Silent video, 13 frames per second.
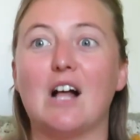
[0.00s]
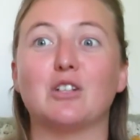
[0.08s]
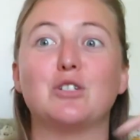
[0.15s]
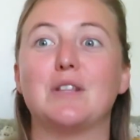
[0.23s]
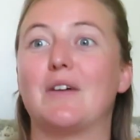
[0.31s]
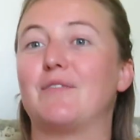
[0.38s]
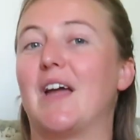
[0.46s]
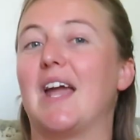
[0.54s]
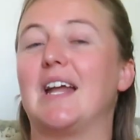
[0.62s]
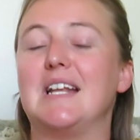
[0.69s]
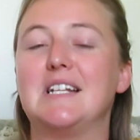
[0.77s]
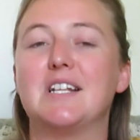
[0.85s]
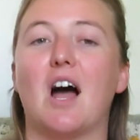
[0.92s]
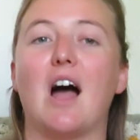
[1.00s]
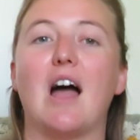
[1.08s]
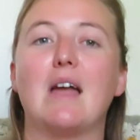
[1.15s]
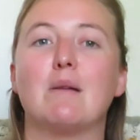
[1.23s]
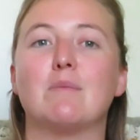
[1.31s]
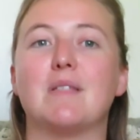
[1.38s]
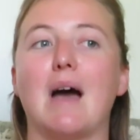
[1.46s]
I'll do that for any
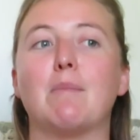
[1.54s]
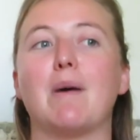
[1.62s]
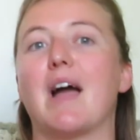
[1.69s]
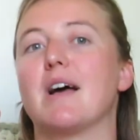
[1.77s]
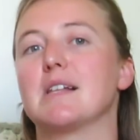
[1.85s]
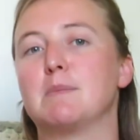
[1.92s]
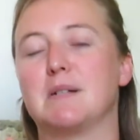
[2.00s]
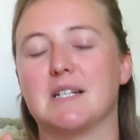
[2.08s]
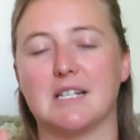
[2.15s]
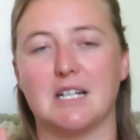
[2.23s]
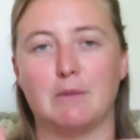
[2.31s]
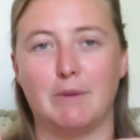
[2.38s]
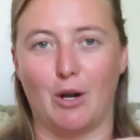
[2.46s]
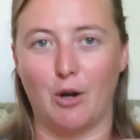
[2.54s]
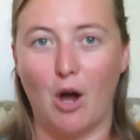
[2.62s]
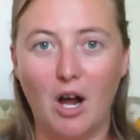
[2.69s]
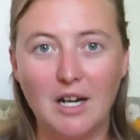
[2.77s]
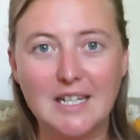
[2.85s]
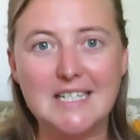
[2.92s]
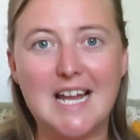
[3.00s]
time that my husband is going to be on
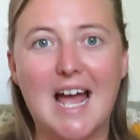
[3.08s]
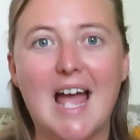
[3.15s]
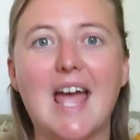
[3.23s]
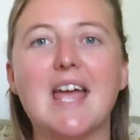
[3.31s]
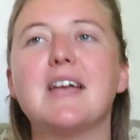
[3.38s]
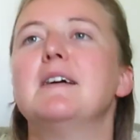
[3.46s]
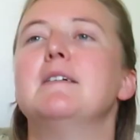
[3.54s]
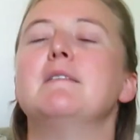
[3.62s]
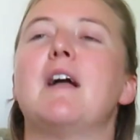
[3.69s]
holiday.